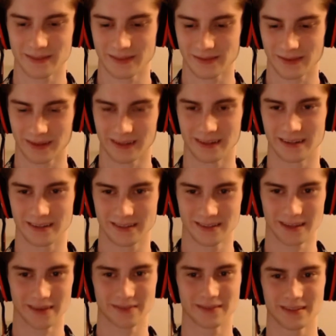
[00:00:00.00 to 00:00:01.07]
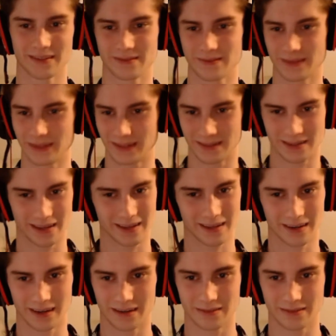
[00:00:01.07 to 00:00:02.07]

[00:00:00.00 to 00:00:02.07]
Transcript: of the tuition, which, yeah,